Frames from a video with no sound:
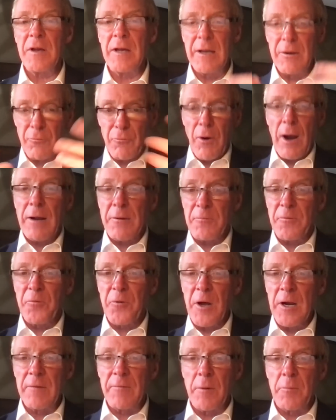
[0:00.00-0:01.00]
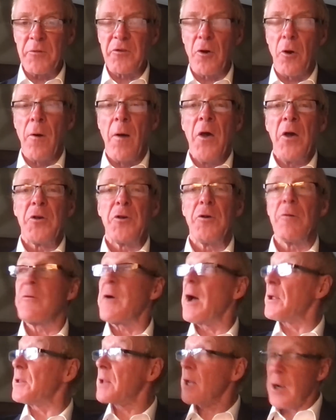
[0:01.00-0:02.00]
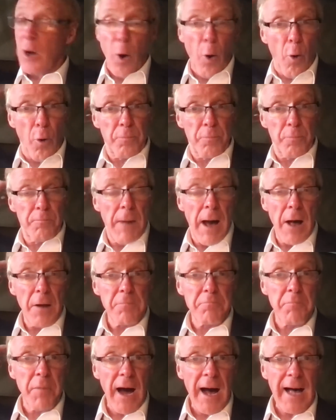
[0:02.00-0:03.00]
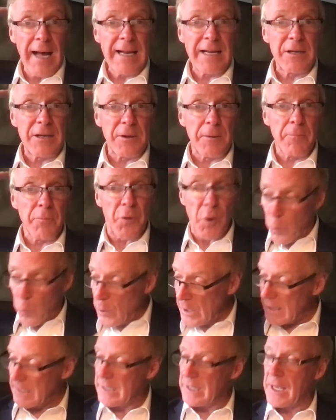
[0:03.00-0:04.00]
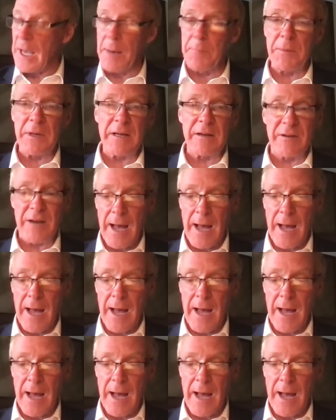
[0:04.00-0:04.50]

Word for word: it right in front of them. So you've got the cold mountain behind them, the wind coming